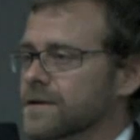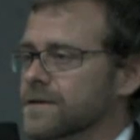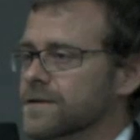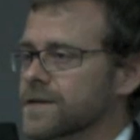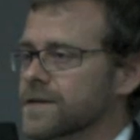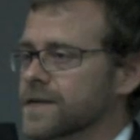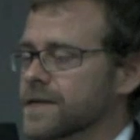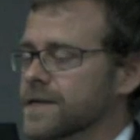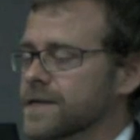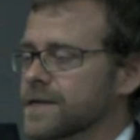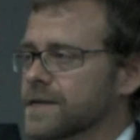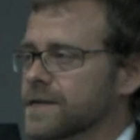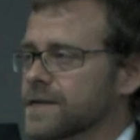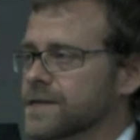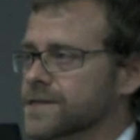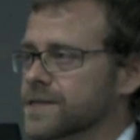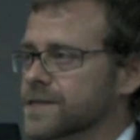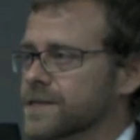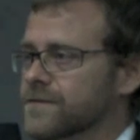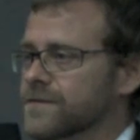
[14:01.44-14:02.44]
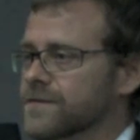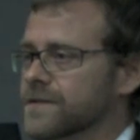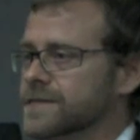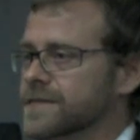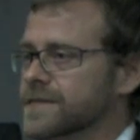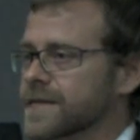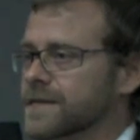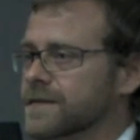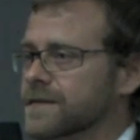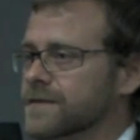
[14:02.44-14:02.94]
the chief
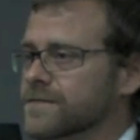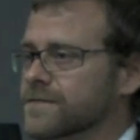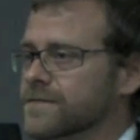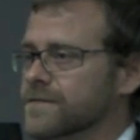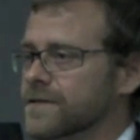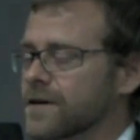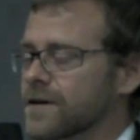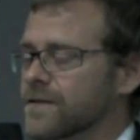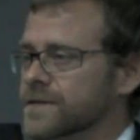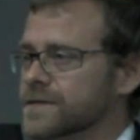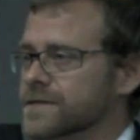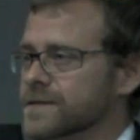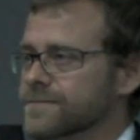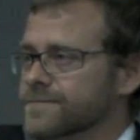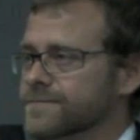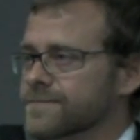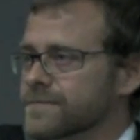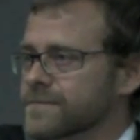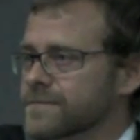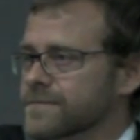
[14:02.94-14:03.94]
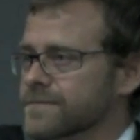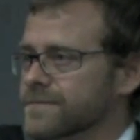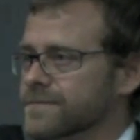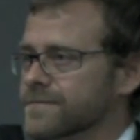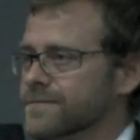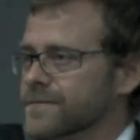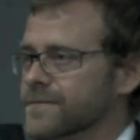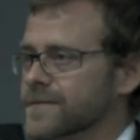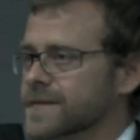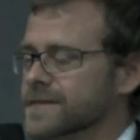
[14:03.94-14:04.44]
executive officer,
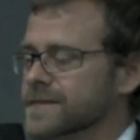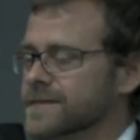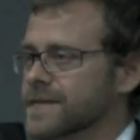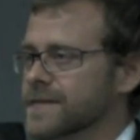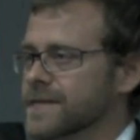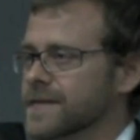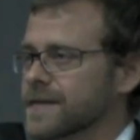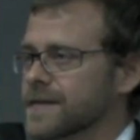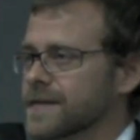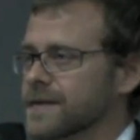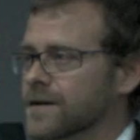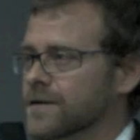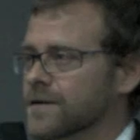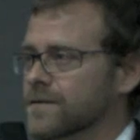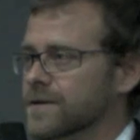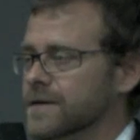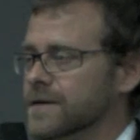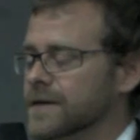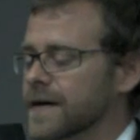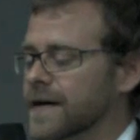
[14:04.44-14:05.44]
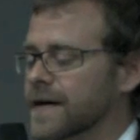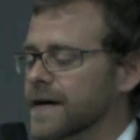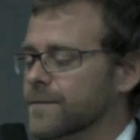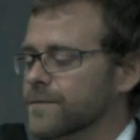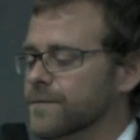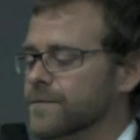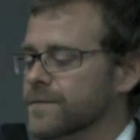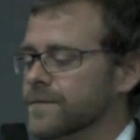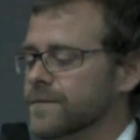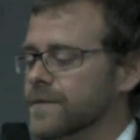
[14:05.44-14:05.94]
CEO,
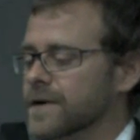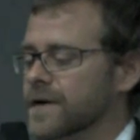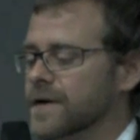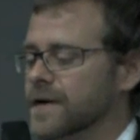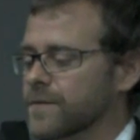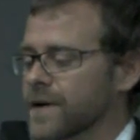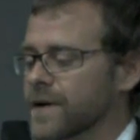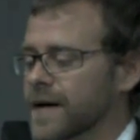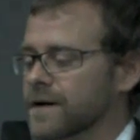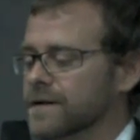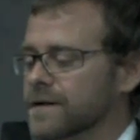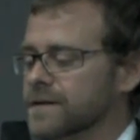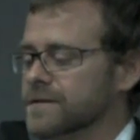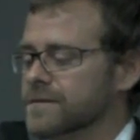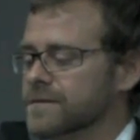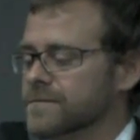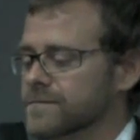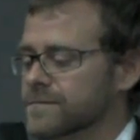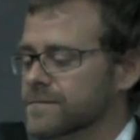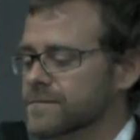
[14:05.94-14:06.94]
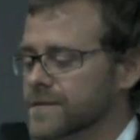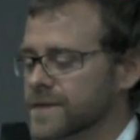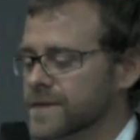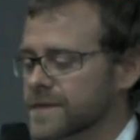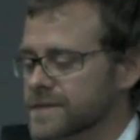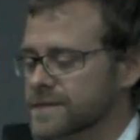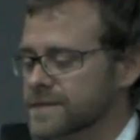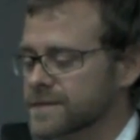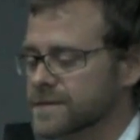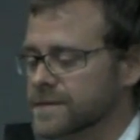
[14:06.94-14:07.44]
um, about
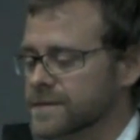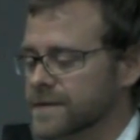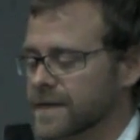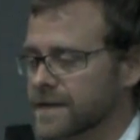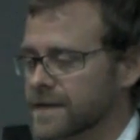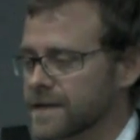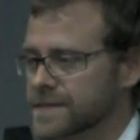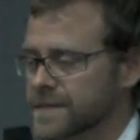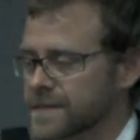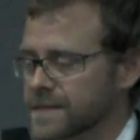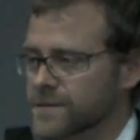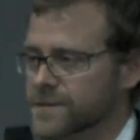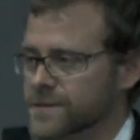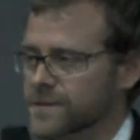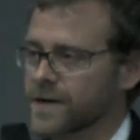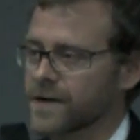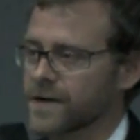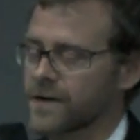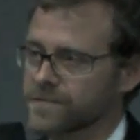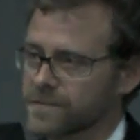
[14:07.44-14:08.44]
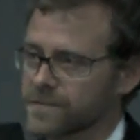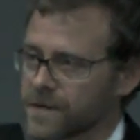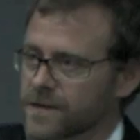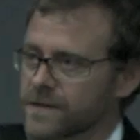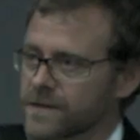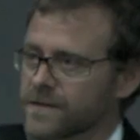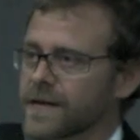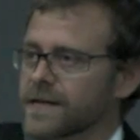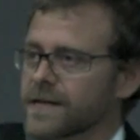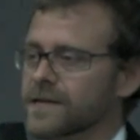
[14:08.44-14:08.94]
this, and I said it was quite
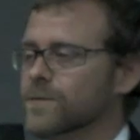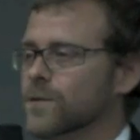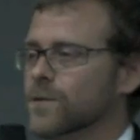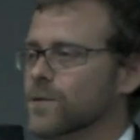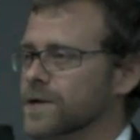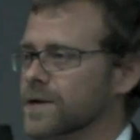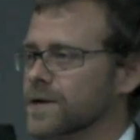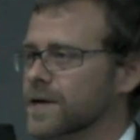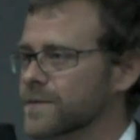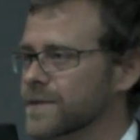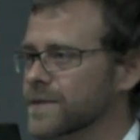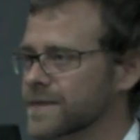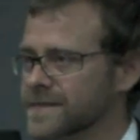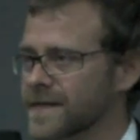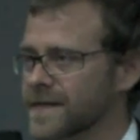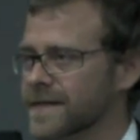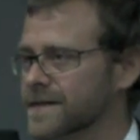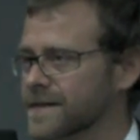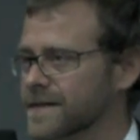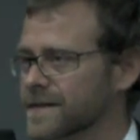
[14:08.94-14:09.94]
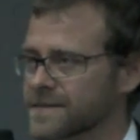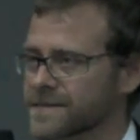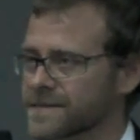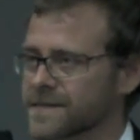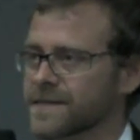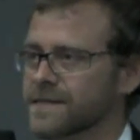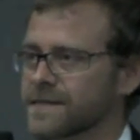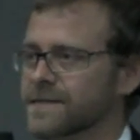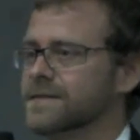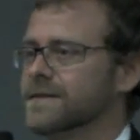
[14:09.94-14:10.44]
ironic that in the morning I'd been taking out
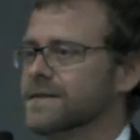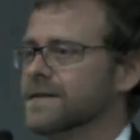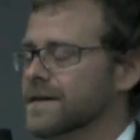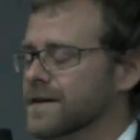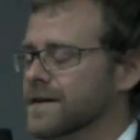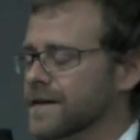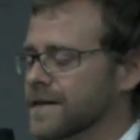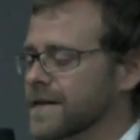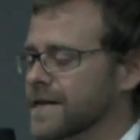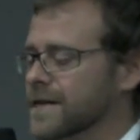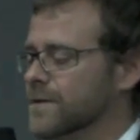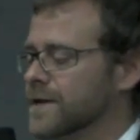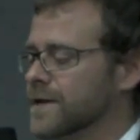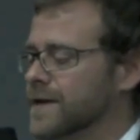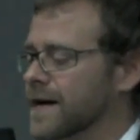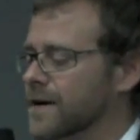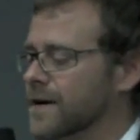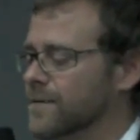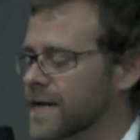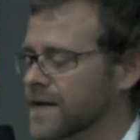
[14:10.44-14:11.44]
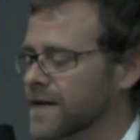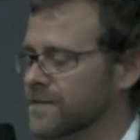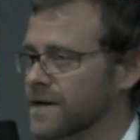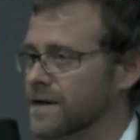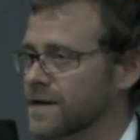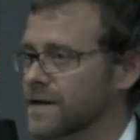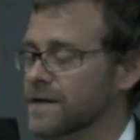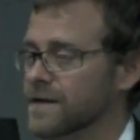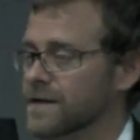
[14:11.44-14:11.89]
teeth, and here we are, we have a